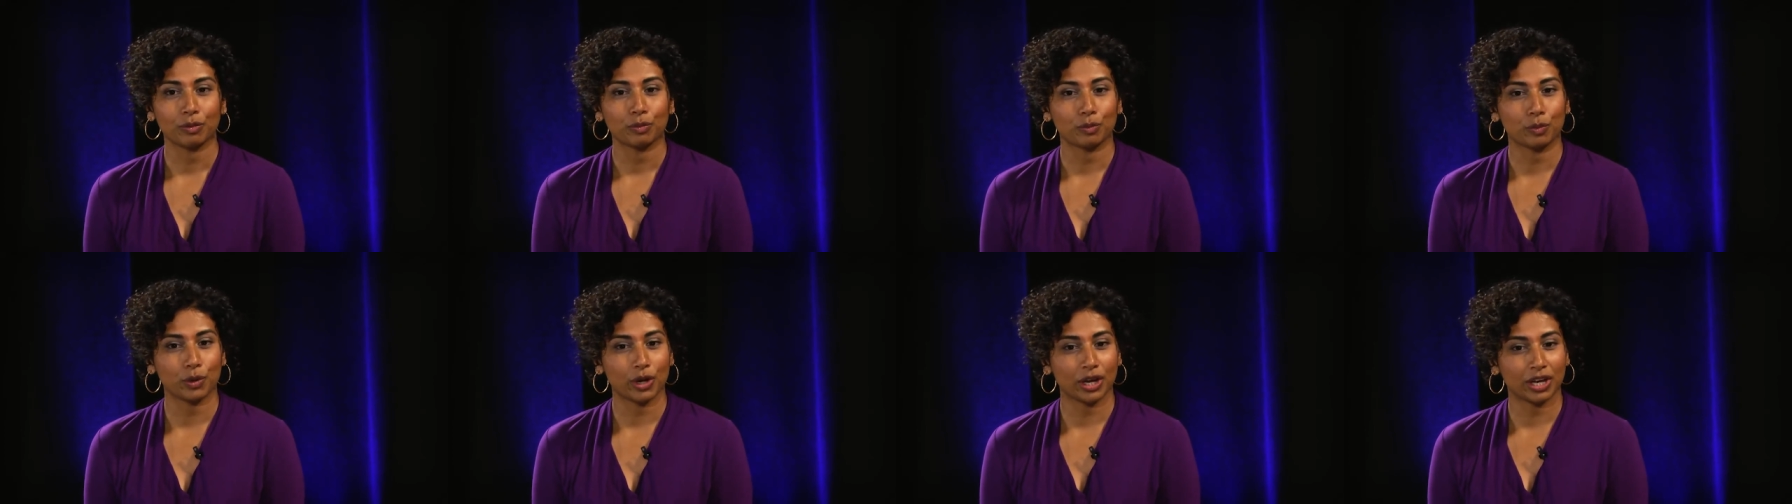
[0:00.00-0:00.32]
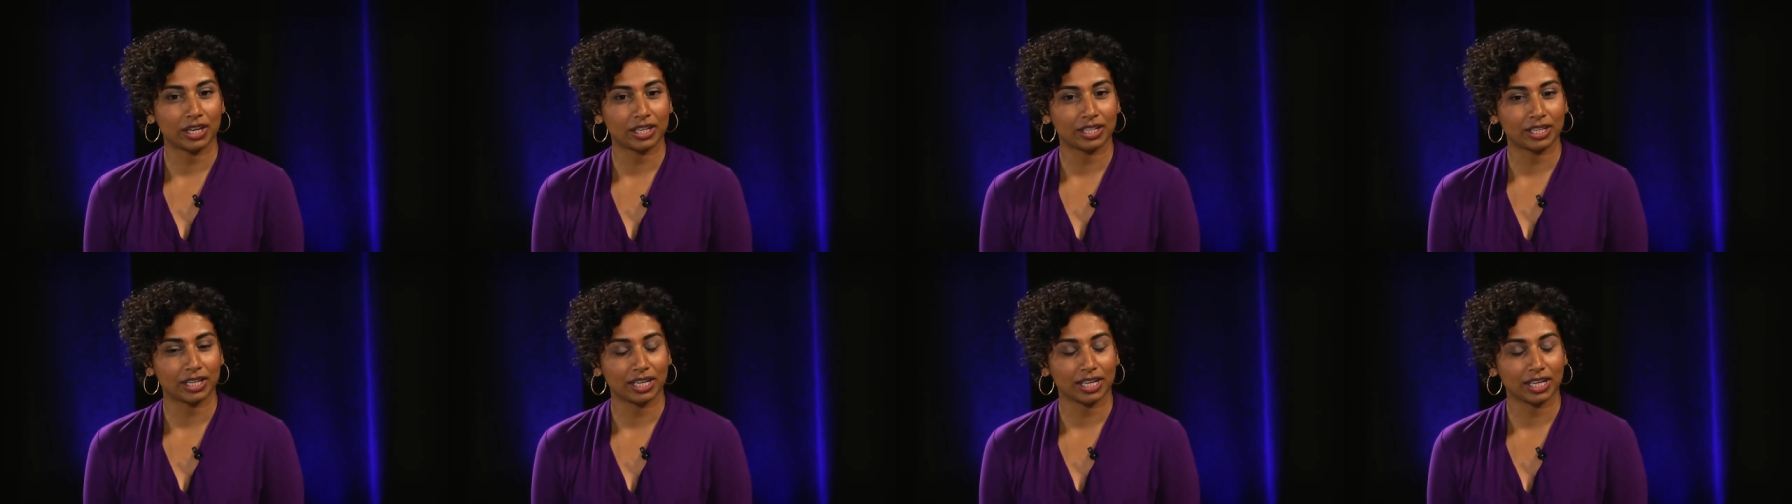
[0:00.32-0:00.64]

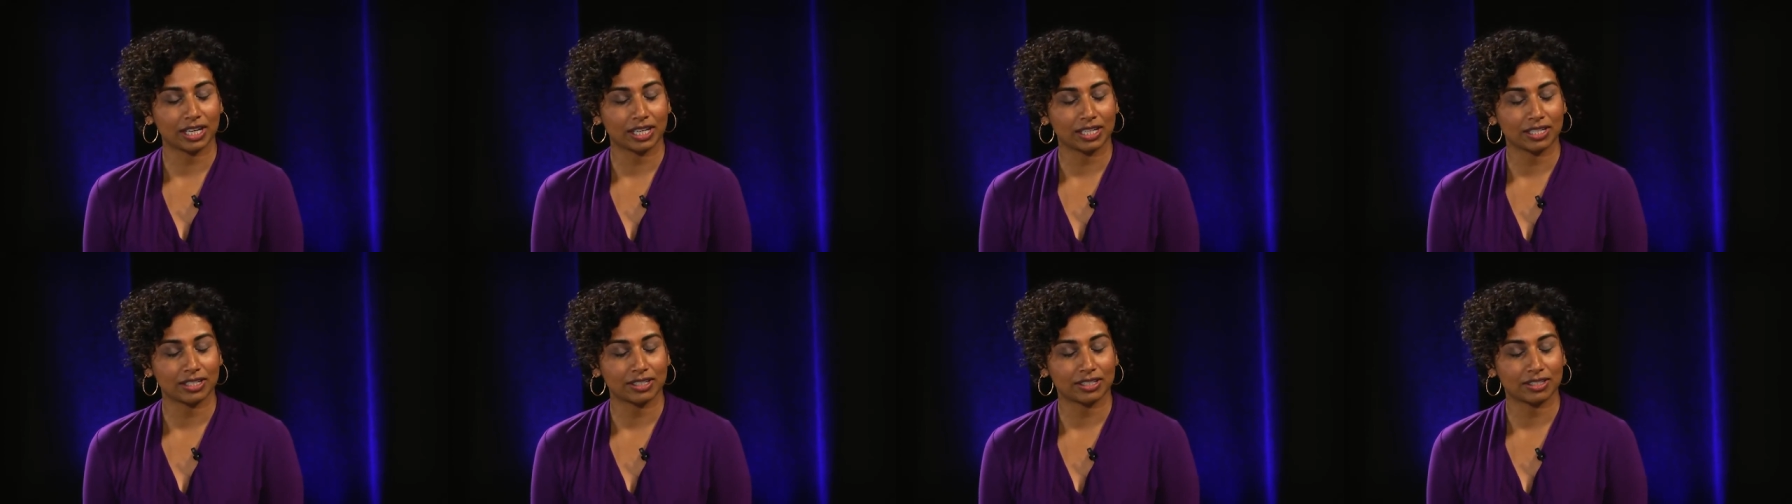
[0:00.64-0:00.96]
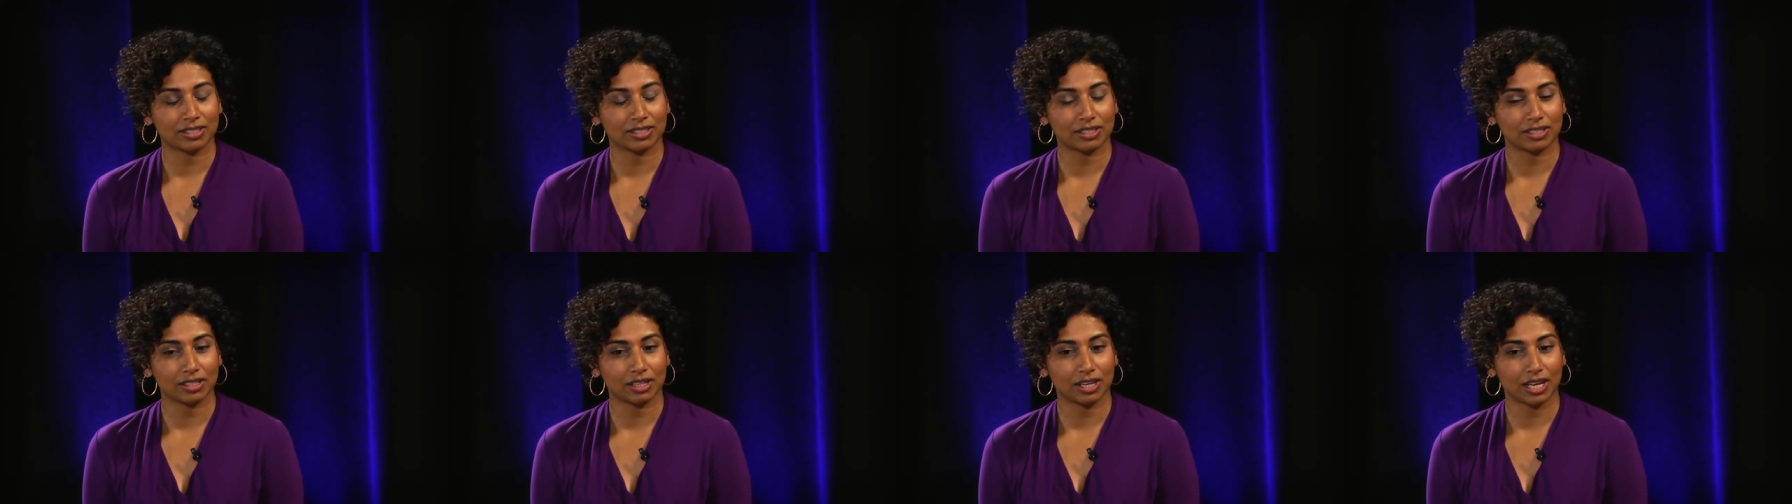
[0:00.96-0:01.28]
one
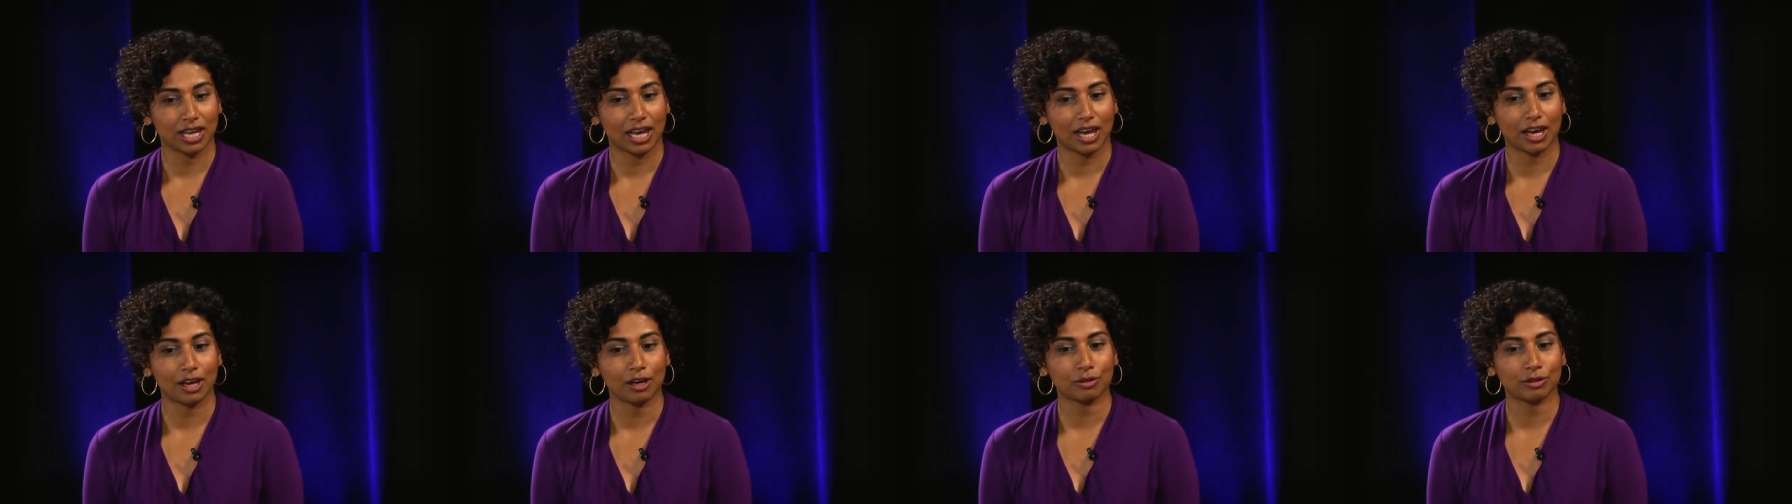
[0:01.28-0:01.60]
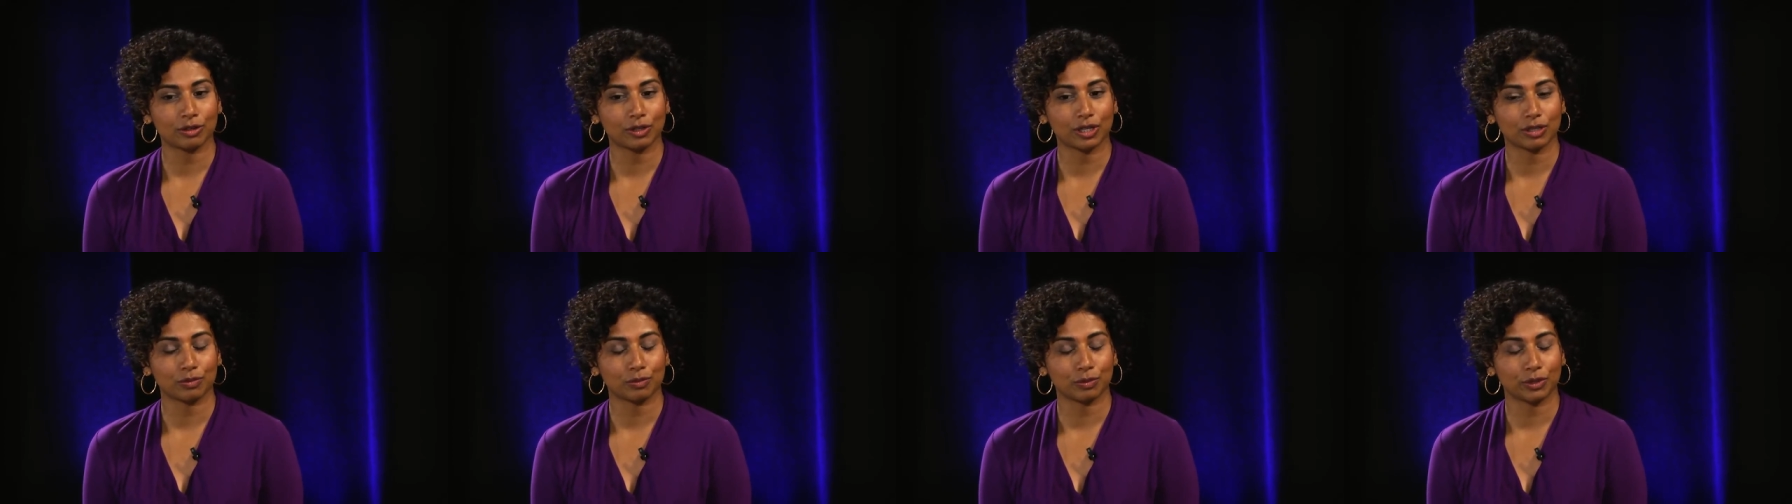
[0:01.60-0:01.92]
is
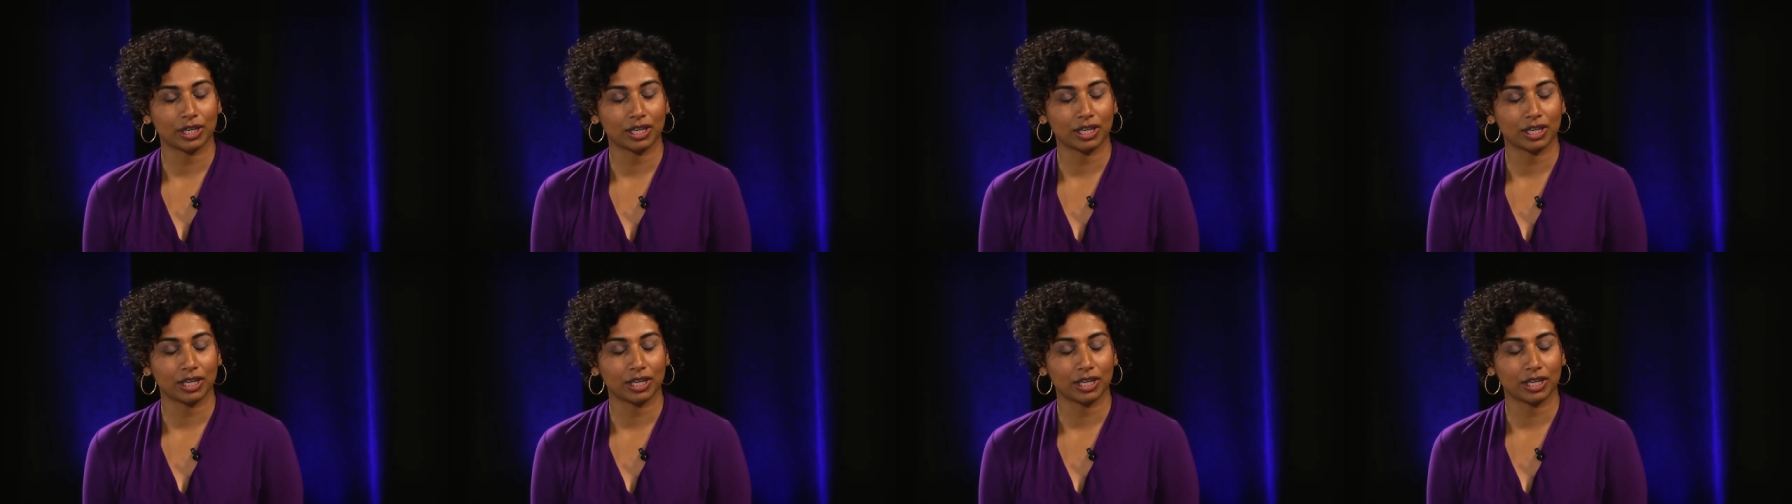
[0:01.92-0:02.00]
how can